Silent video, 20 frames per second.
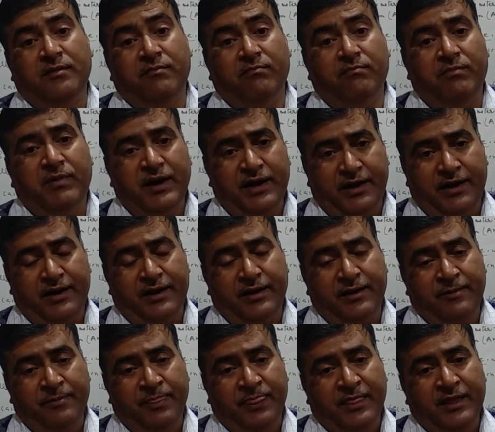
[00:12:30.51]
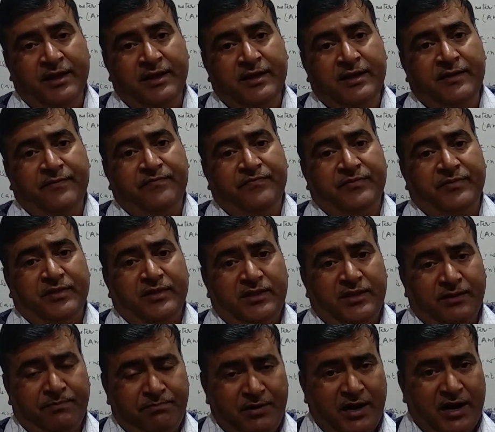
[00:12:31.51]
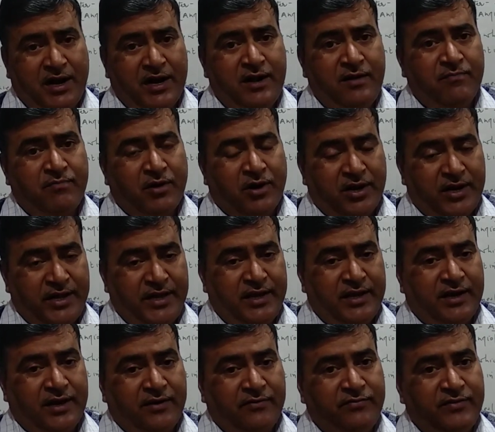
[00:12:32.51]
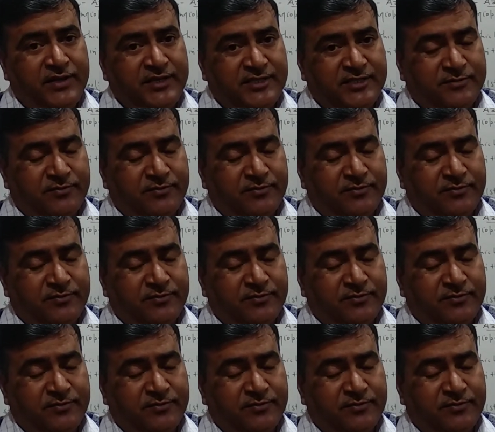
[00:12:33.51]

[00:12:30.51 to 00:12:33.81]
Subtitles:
but the plant body of the